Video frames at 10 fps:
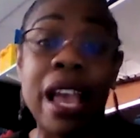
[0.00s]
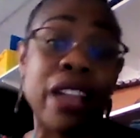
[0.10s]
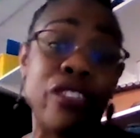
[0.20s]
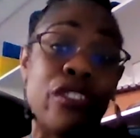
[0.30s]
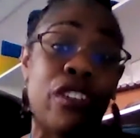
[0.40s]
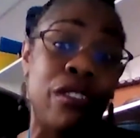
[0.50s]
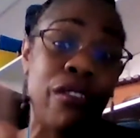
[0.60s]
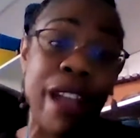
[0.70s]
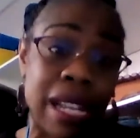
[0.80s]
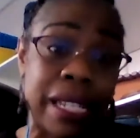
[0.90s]
and your
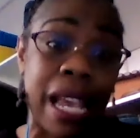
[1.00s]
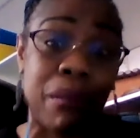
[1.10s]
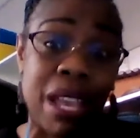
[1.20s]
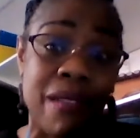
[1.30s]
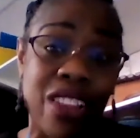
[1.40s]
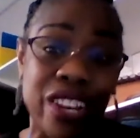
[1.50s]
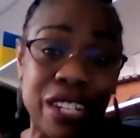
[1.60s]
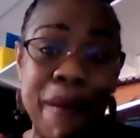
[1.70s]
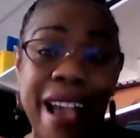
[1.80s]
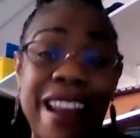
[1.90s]
granddad may have learned
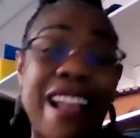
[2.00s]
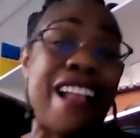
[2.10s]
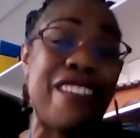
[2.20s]
about it,